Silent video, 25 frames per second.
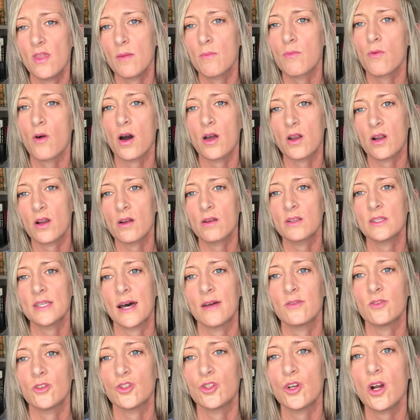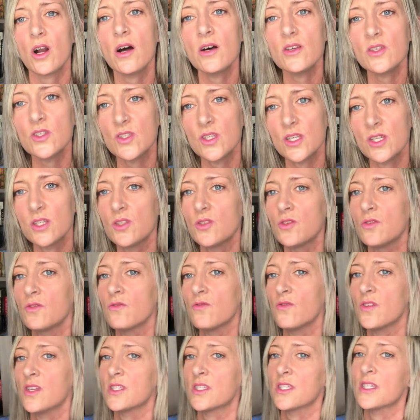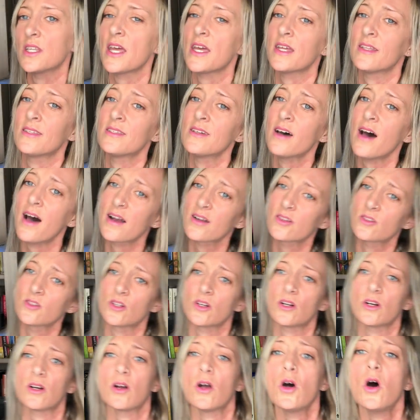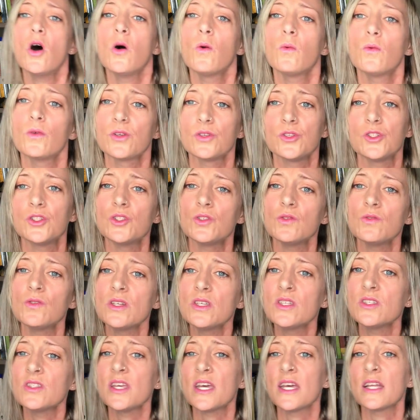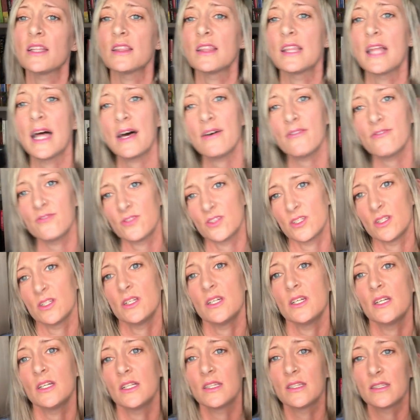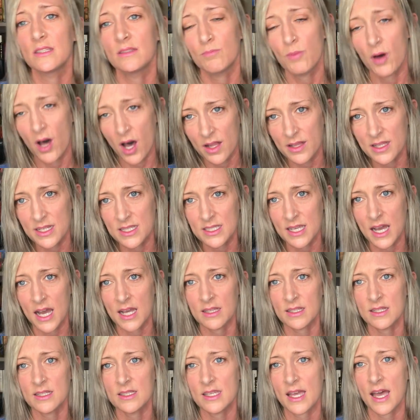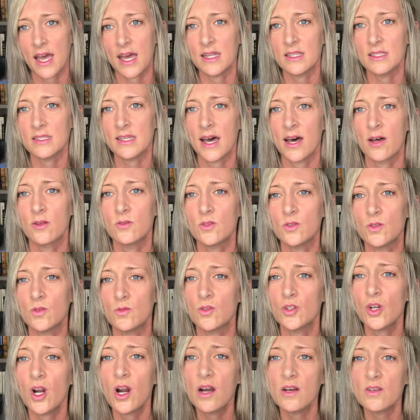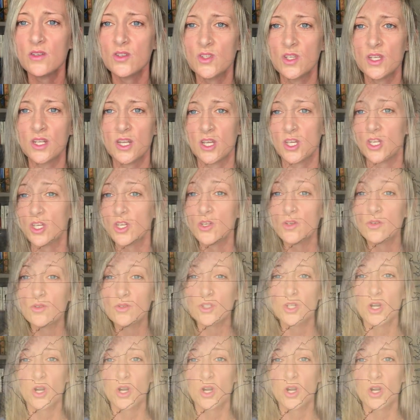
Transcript: they brought her down to Charleston to visit a doctor. Well, as soon as they left Pawleys Island to head down to Charleston, a huge